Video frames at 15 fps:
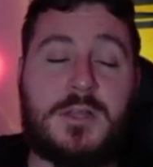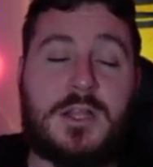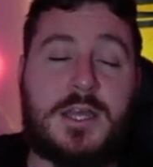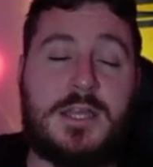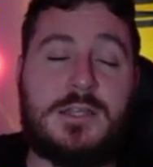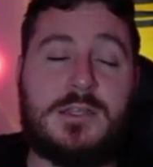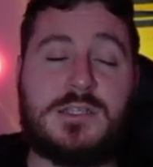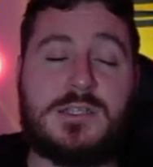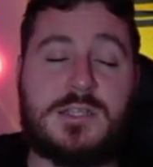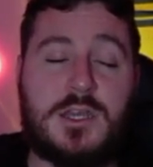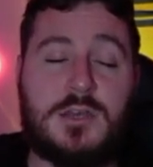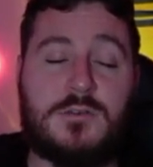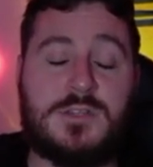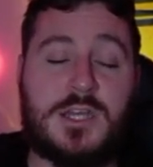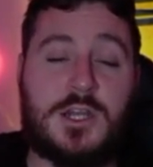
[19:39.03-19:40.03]

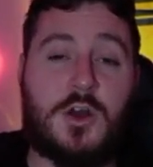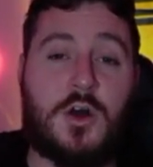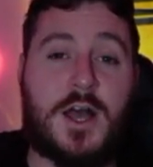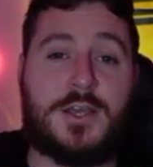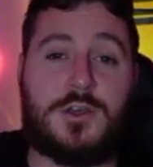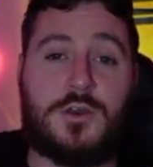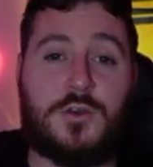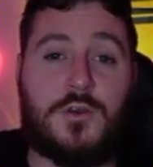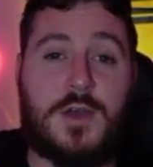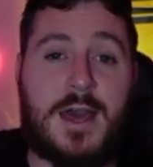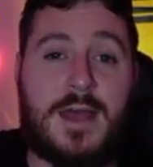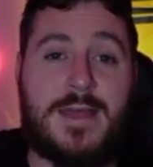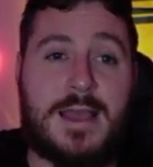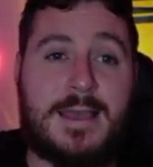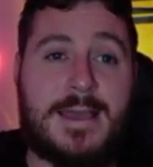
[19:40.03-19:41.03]
skills and IQ out of
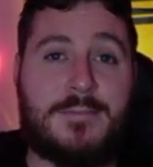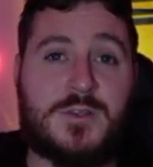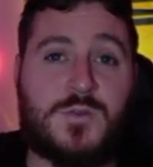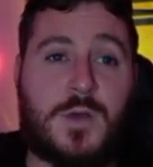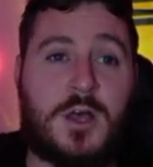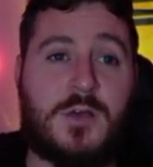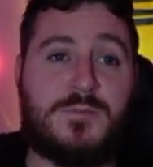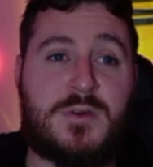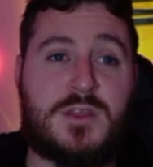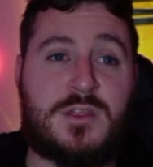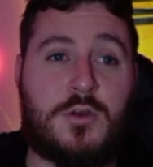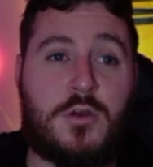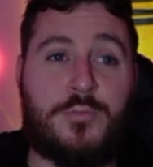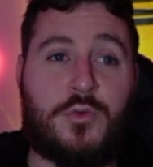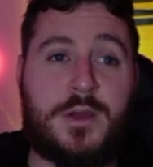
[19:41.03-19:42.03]
that game as well. It was my
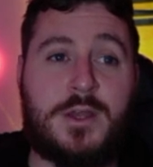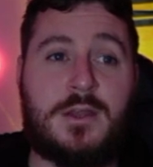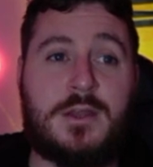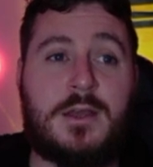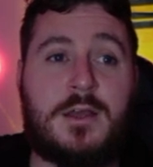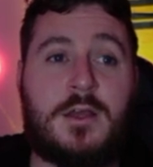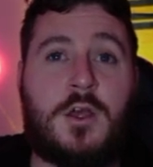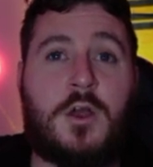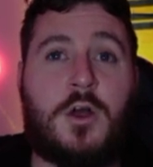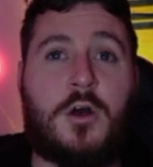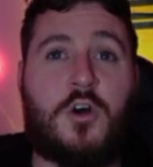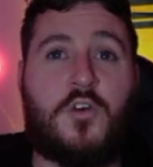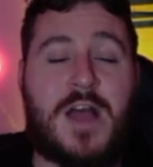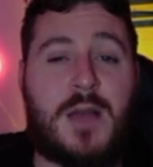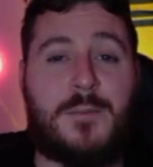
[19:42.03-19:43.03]
third point
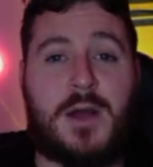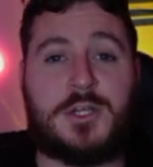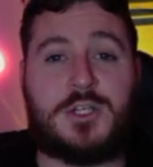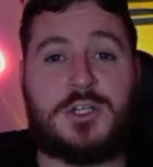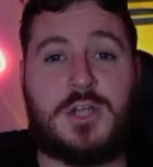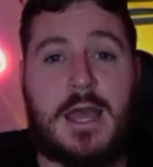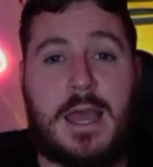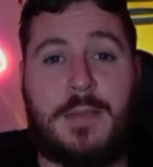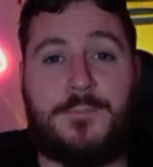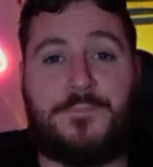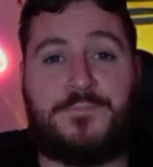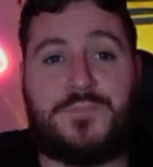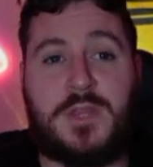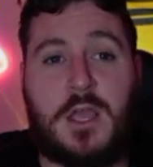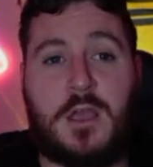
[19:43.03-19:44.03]
of how much
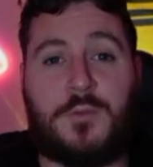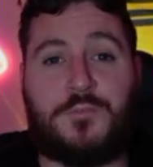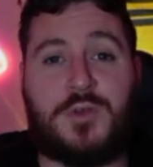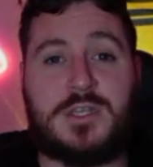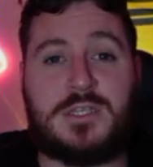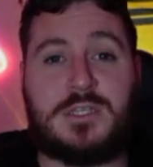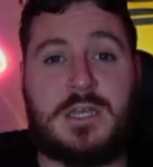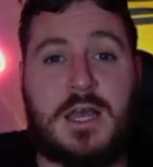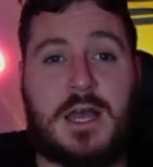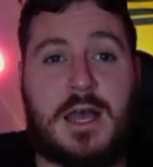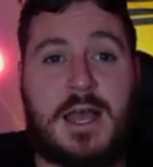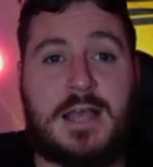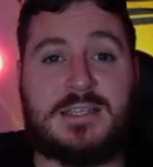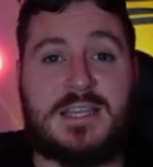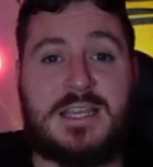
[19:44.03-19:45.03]
Dion Presti
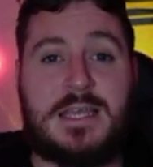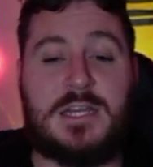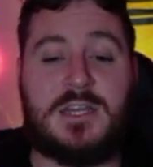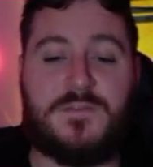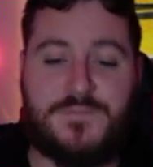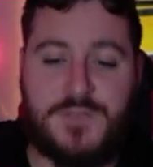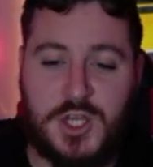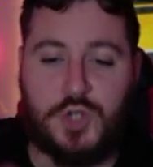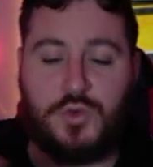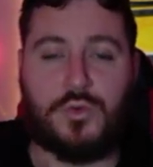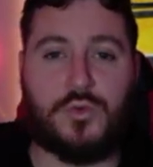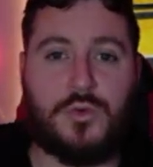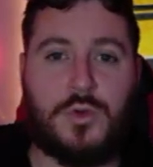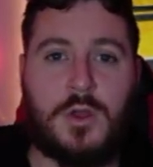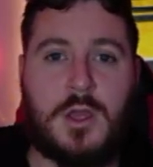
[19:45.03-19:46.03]
as an
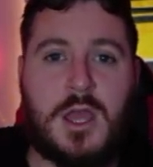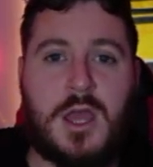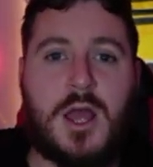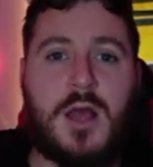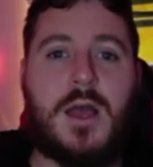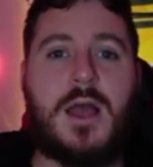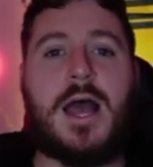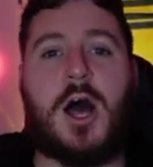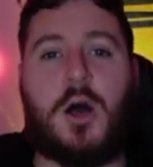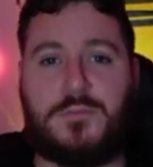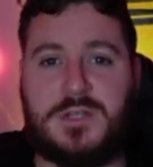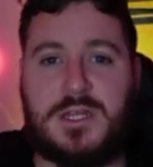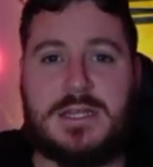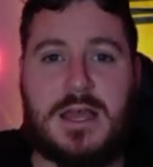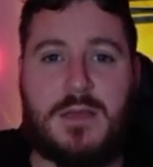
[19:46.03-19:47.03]
individual helped
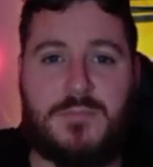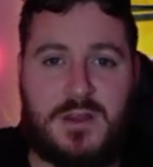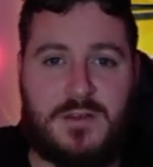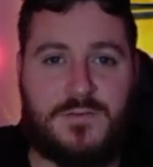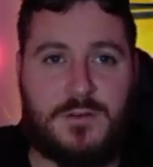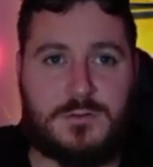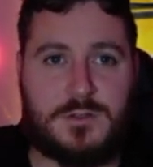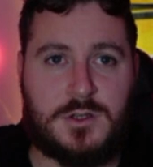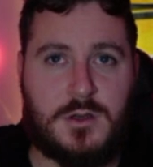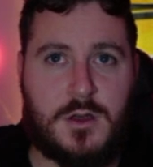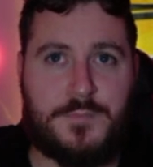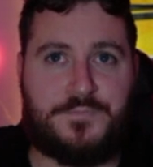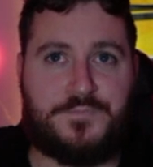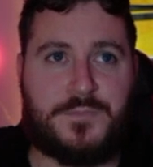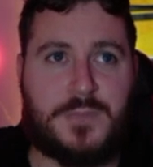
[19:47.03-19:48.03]
in that midfield
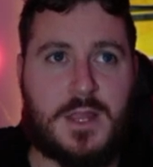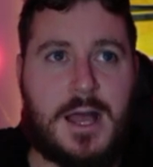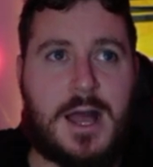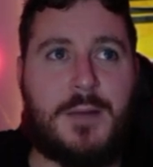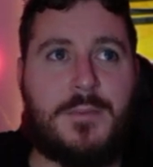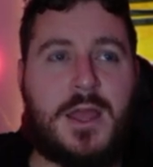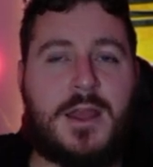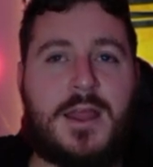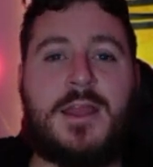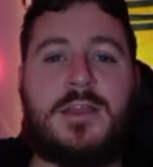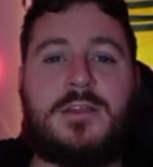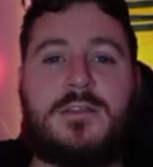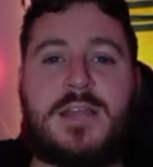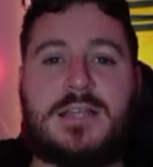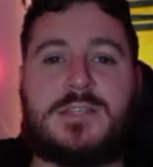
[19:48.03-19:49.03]
time.
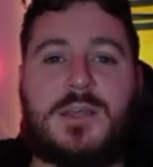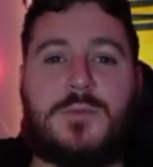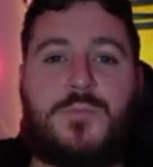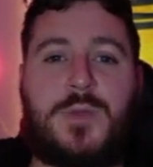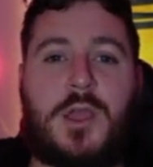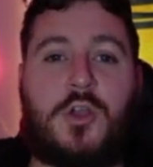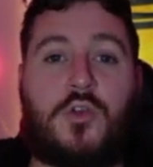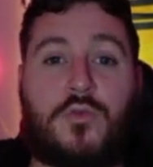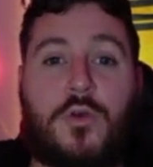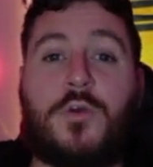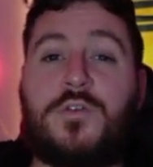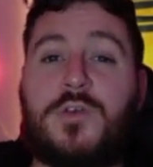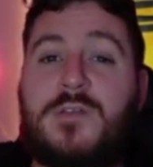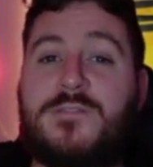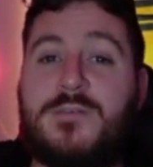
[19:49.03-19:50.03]
And that's a big growth
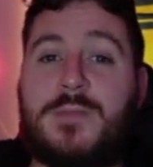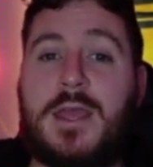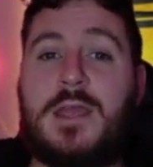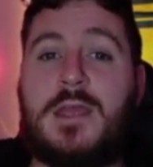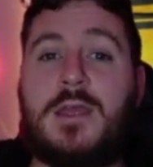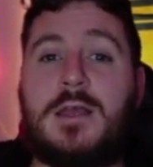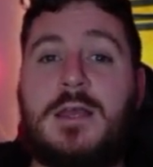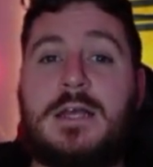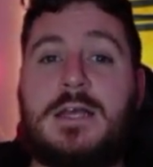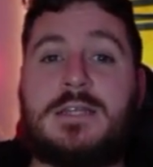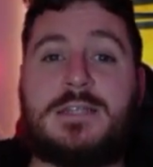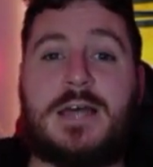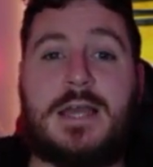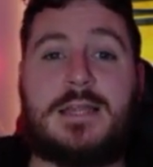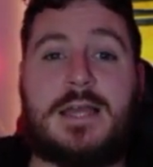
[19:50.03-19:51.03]
thing for me.
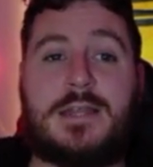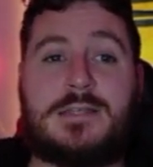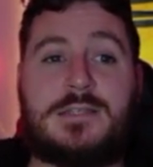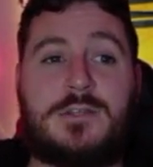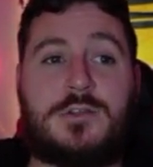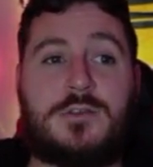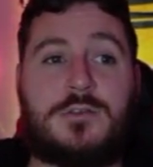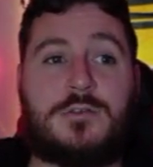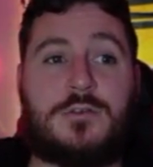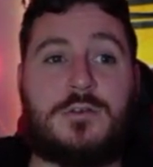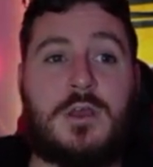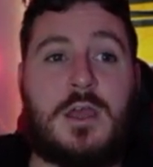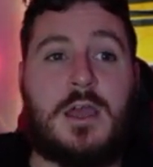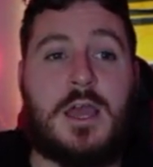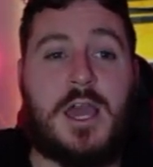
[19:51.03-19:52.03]
Take that as into
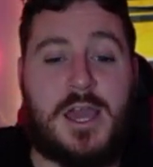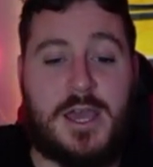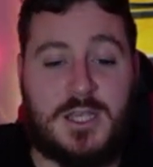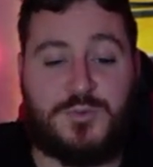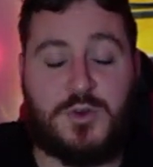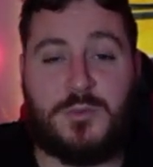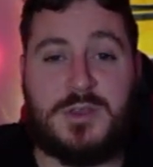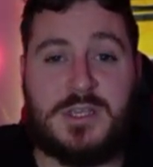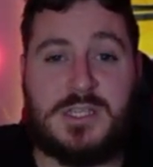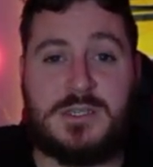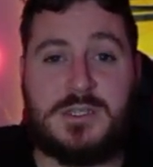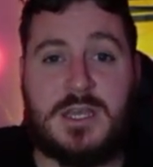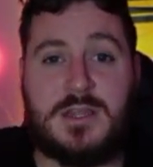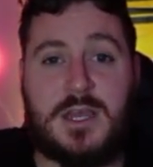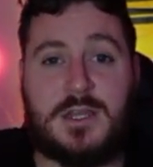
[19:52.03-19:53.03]
he's probably
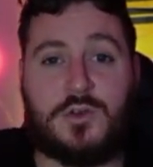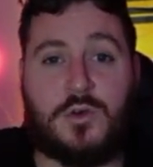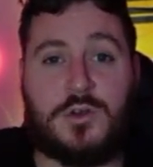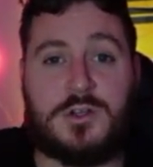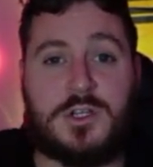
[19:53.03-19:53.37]
sitting there talking to